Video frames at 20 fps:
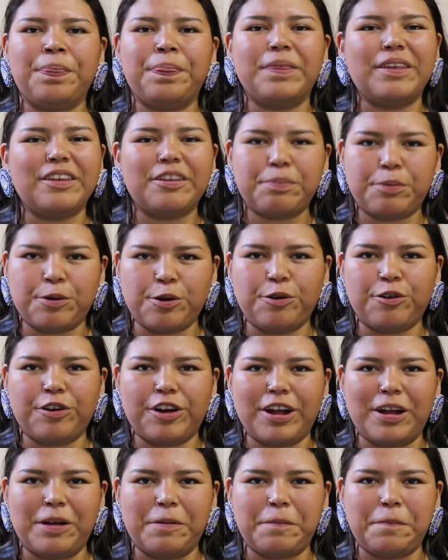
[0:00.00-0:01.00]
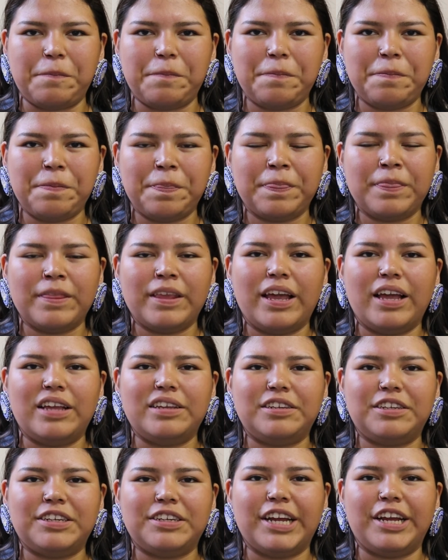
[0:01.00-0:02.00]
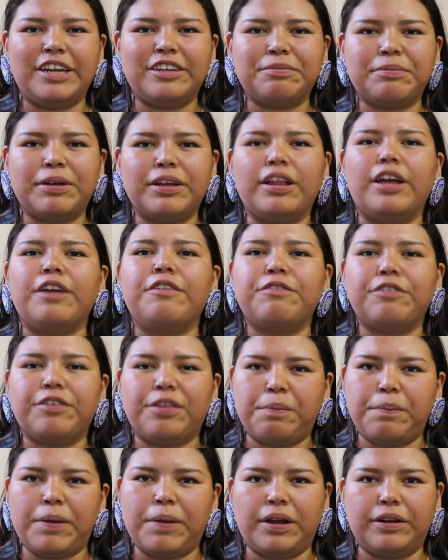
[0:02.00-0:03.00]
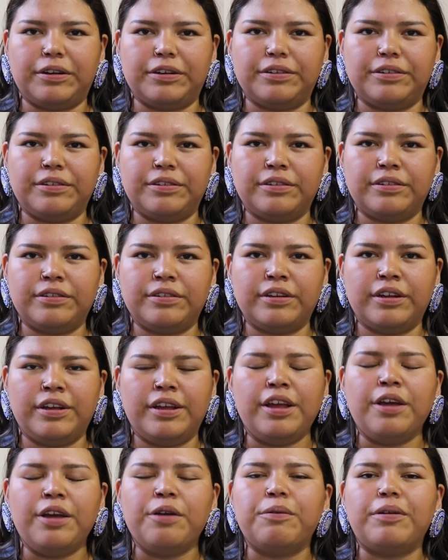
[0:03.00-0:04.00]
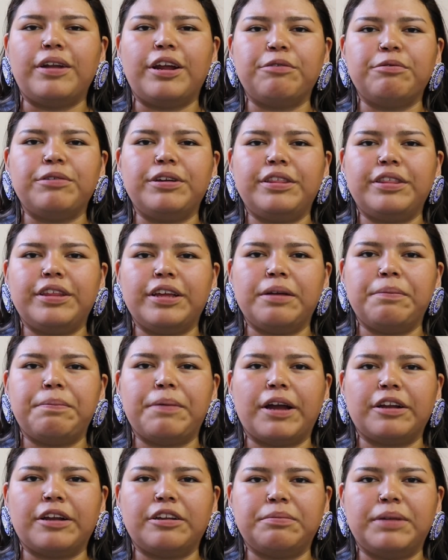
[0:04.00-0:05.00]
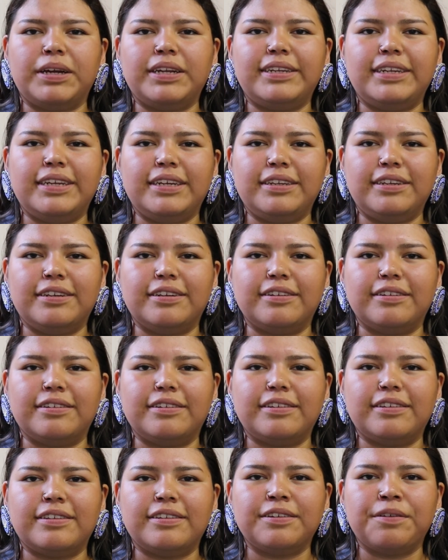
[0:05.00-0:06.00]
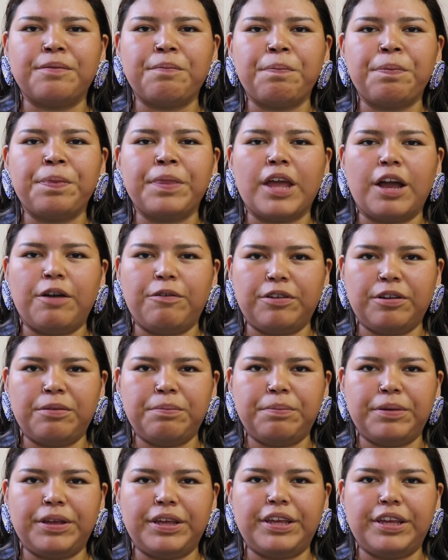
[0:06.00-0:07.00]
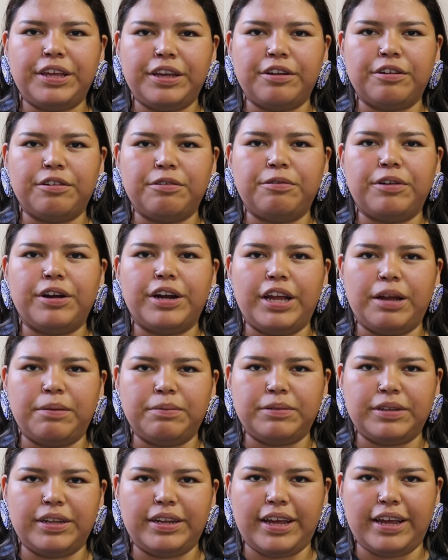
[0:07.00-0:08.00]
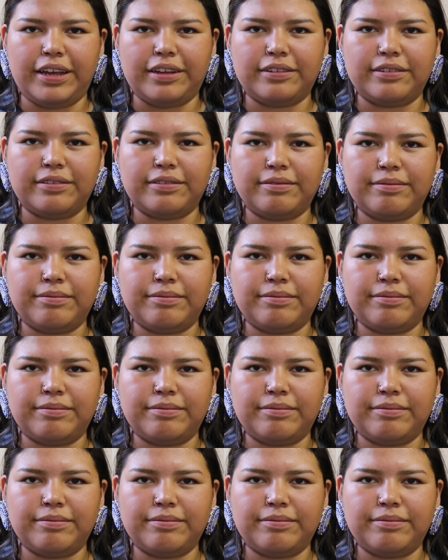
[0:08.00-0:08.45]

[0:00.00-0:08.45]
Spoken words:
This program has changed my life for the better. When I rethink back to my teen years, I wouldn't be here where I am today.